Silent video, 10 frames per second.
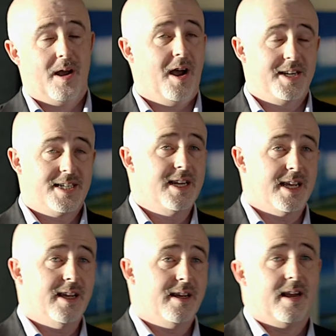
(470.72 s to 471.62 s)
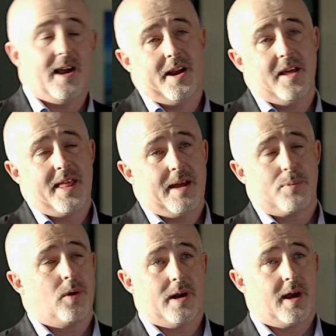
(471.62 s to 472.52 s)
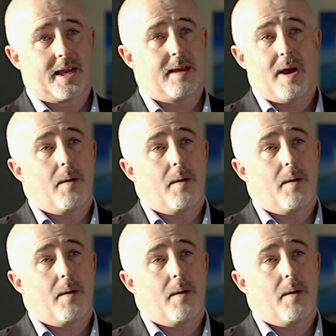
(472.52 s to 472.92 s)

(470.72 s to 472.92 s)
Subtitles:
I did it. And at that point, I came out.